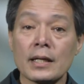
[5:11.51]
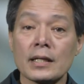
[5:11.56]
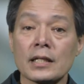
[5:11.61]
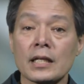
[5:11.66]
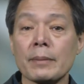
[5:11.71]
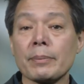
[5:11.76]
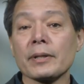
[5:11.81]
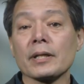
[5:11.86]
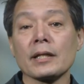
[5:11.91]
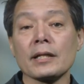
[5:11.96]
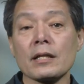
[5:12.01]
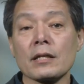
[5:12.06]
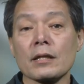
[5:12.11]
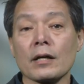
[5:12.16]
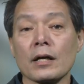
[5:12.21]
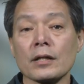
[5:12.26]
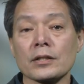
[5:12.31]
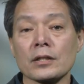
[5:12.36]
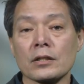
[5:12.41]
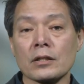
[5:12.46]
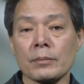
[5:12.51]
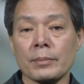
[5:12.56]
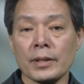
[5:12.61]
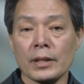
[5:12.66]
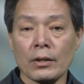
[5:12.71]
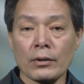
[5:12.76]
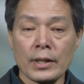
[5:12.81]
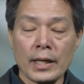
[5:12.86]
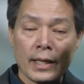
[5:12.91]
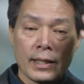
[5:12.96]
typically thought to be
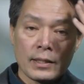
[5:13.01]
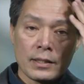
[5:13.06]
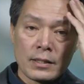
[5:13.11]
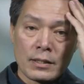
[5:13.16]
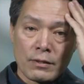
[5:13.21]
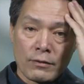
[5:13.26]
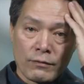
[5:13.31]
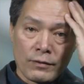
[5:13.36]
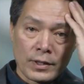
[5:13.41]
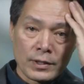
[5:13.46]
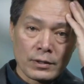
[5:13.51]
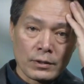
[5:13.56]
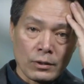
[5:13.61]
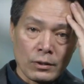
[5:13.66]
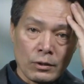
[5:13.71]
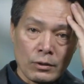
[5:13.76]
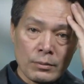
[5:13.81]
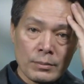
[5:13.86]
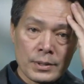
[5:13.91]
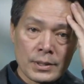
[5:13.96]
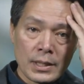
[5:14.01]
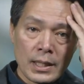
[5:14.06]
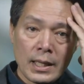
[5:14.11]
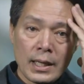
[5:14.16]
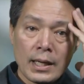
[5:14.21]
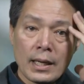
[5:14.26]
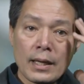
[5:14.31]
located in the frontal lobes,